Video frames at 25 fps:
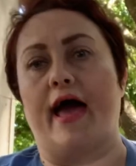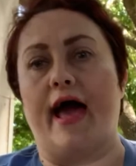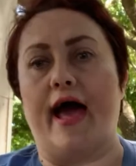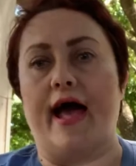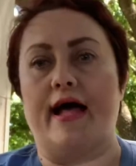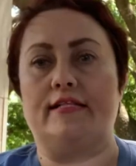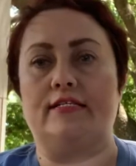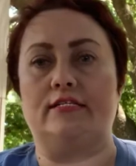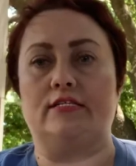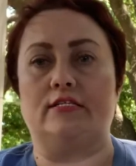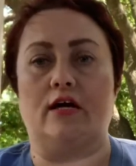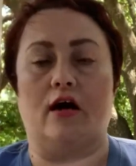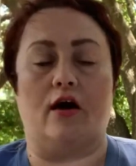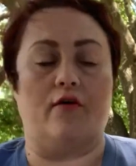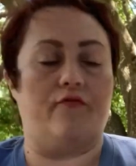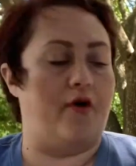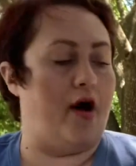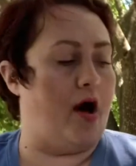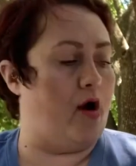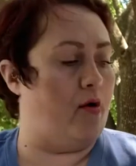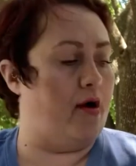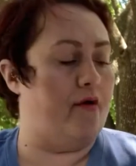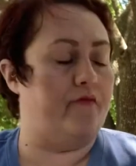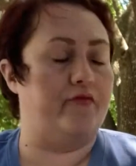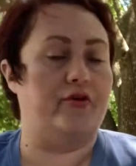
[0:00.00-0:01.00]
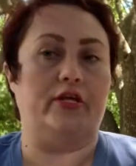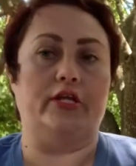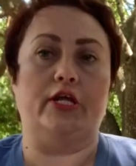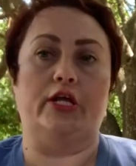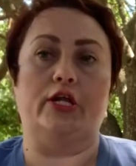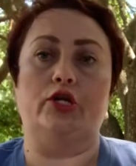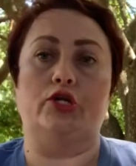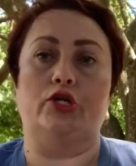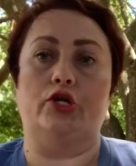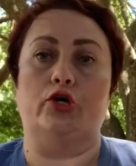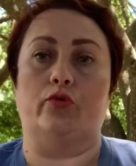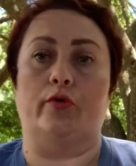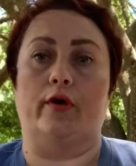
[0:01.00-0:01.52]
add stuff, however you need
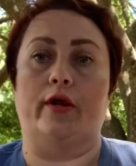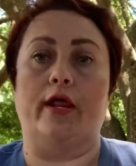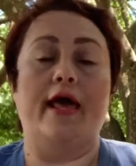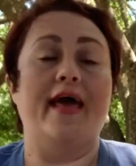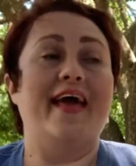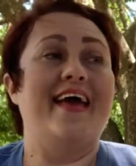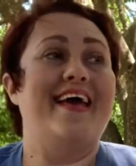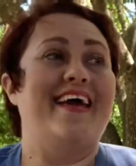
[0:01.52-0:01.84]
to do it.